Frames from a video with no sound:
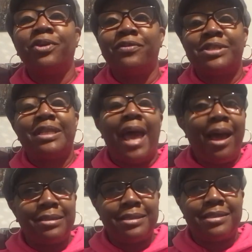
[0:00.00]
over to the
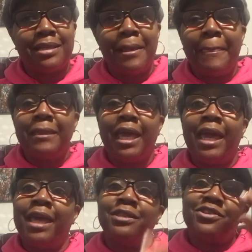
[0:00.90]
house.
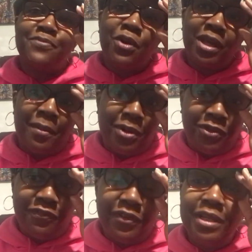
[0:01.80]
And this morning I
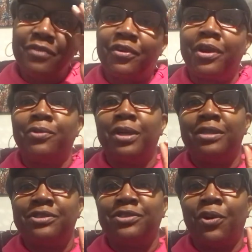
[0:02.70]
wasn't feeling very well.
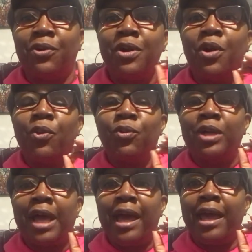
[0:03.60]
So
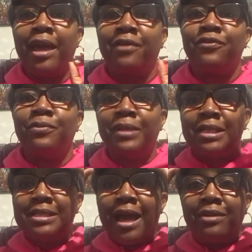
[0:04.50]
when I had a few
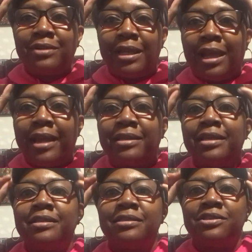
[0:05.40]
minutes, I don't like
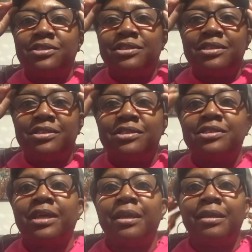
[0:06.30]
that this
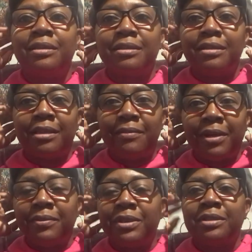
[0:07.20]
shade, that
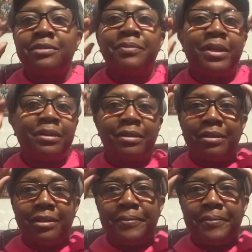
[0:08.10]
might be a little better.